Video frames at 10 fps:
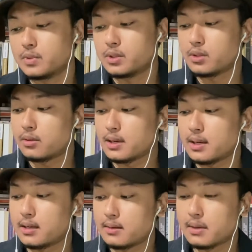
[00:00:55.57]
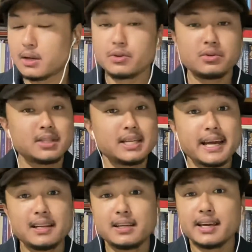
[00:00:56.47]
So I'll use the
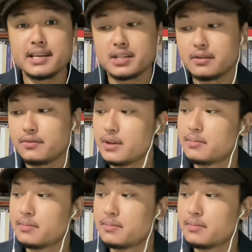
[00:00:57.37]
NKJV